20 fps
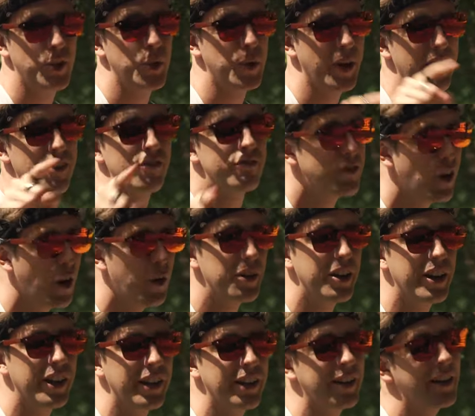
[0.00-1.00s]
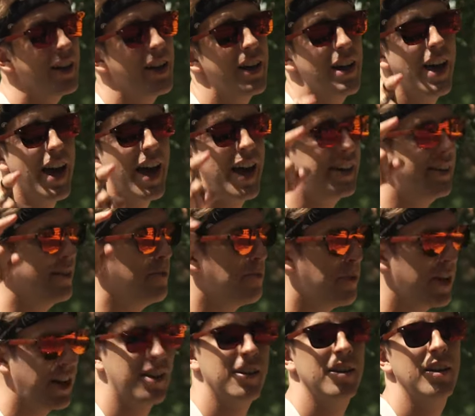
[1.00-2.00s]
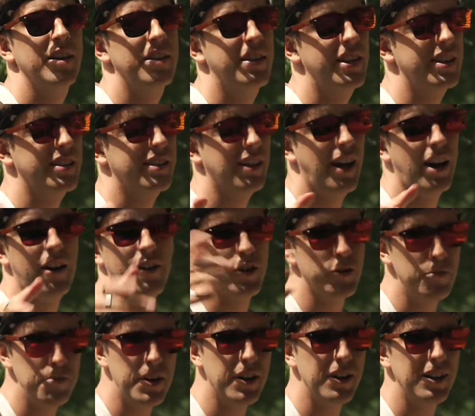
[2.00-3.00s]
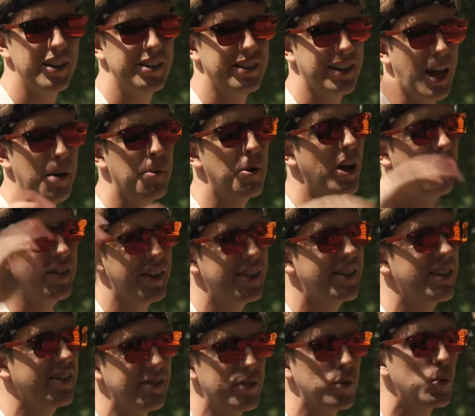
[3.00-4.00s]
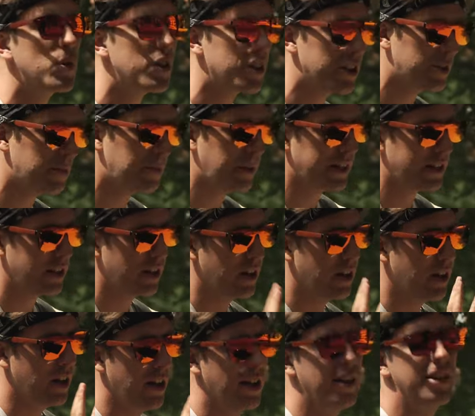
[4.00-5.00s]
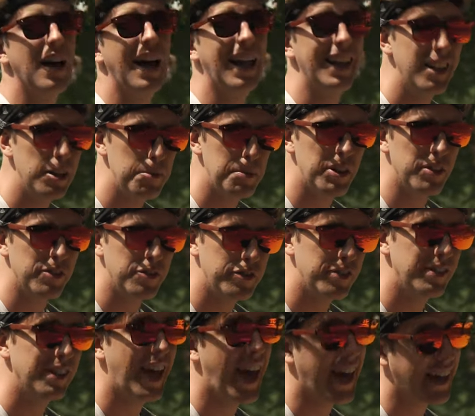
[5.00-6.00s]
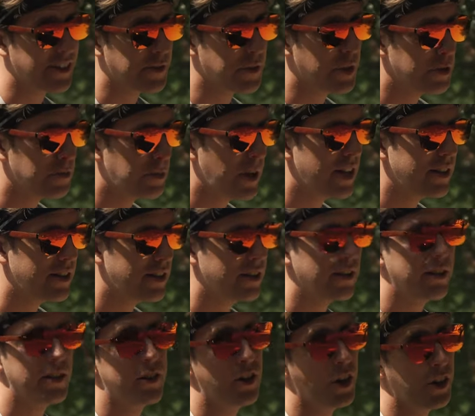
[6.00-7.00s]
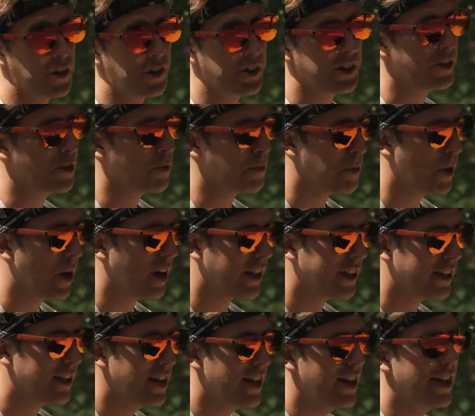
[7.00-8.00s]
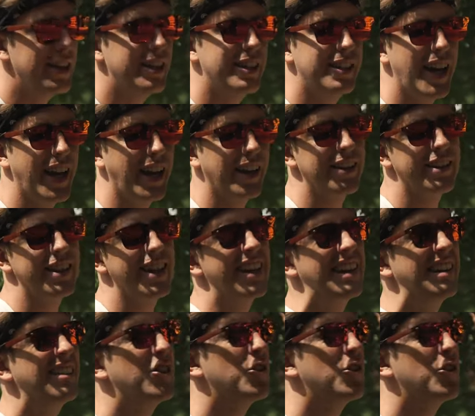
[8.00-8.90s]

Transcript: to a Ronin and a big DSLR or mirrorless camera, and that's even worse. But a little bit of extra space, not on your pocket. Second, it